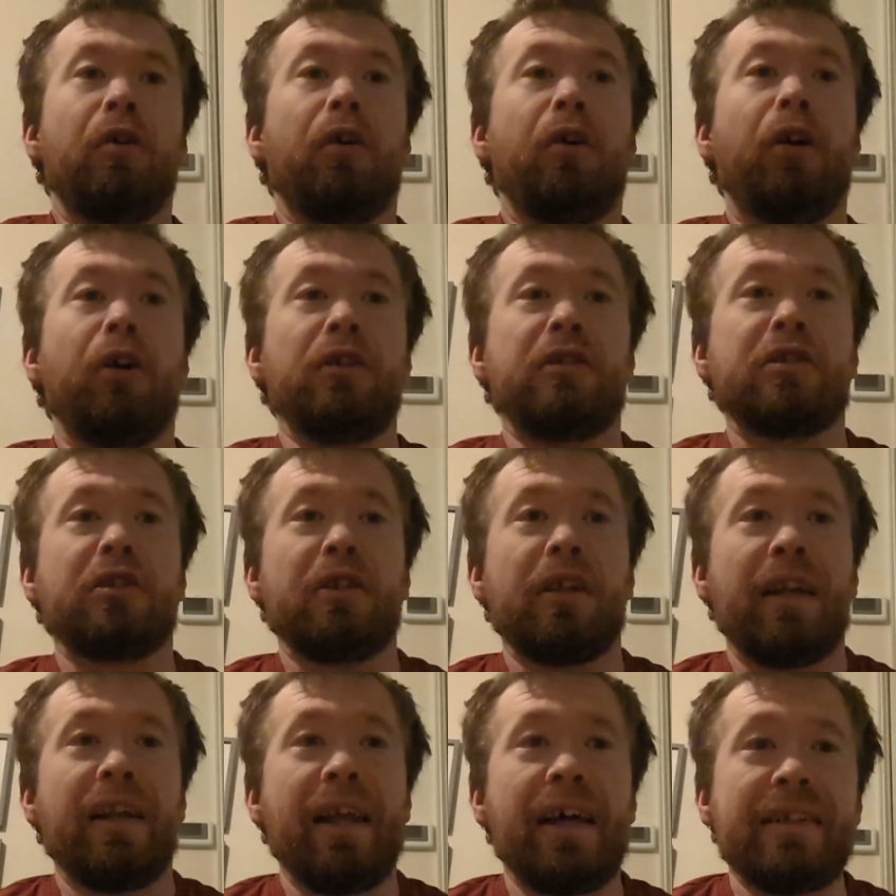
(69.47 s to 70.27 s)
On
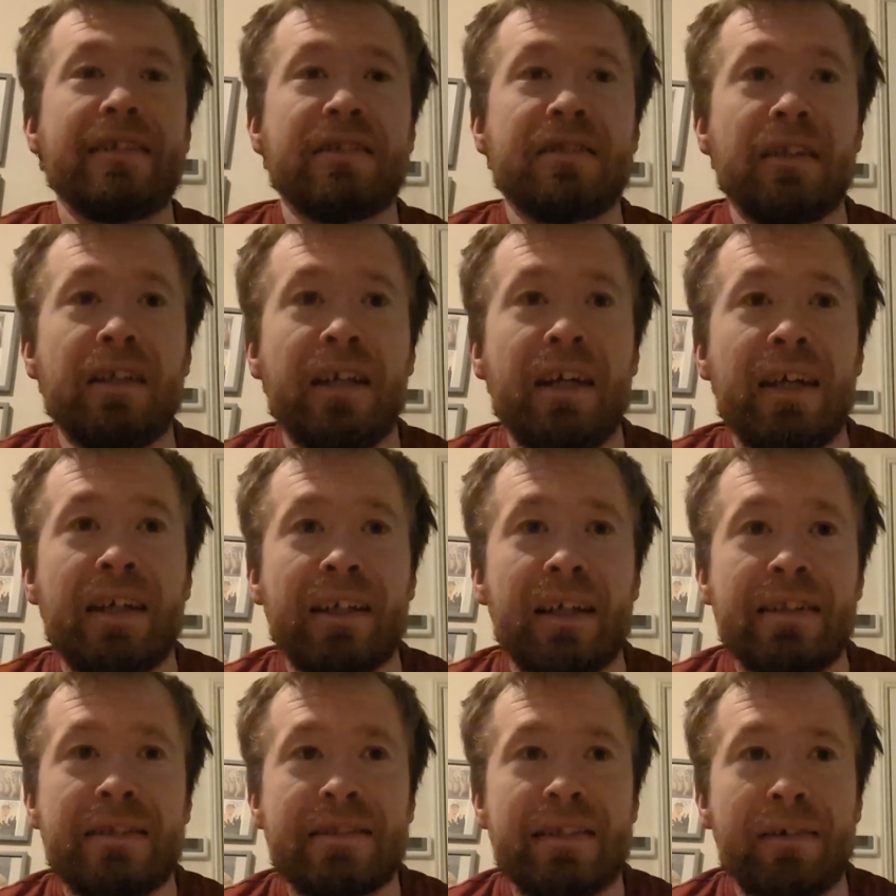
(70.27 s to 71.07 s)
to Leicester
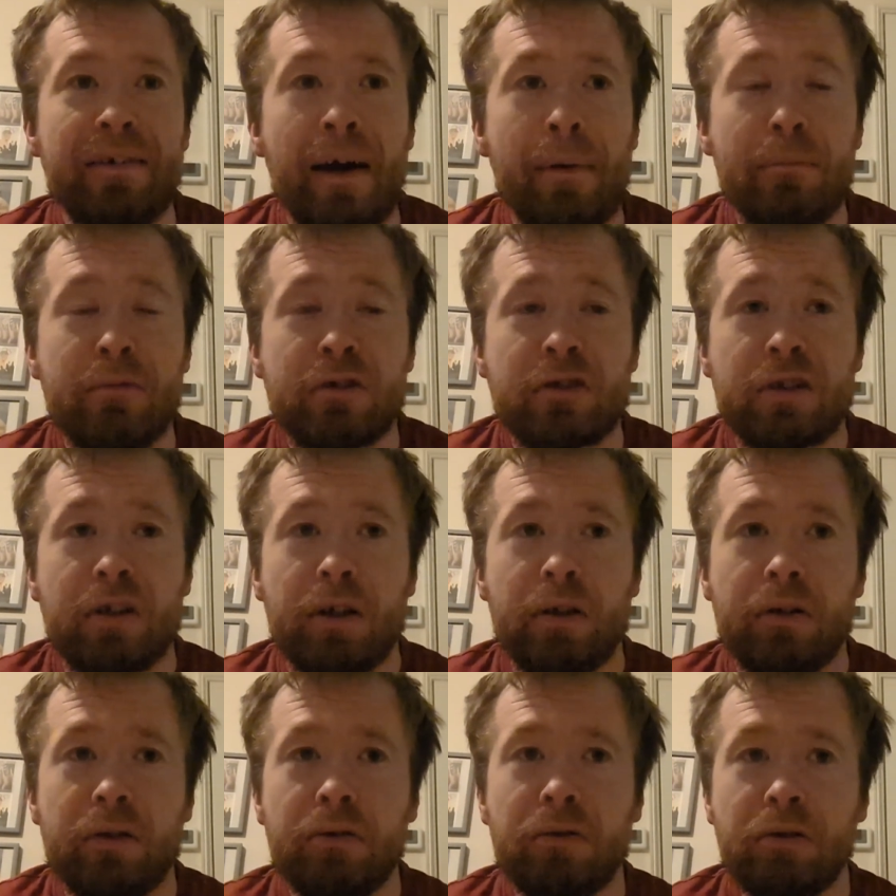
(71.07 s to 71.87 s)
against
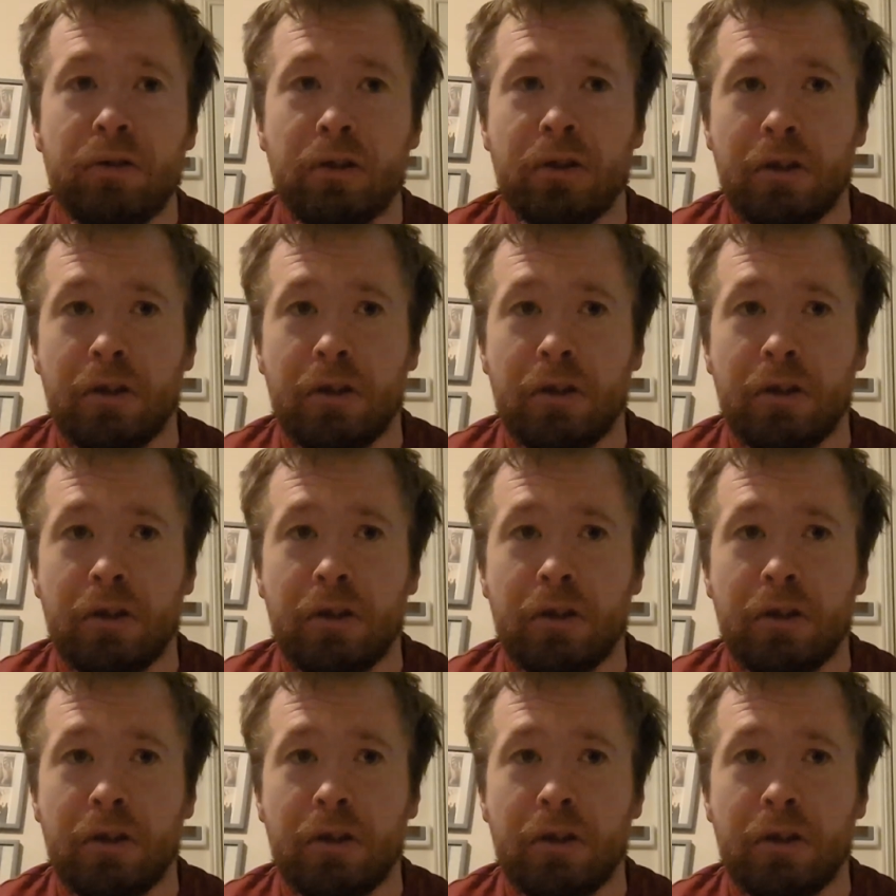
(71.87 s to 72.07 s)
Southampton.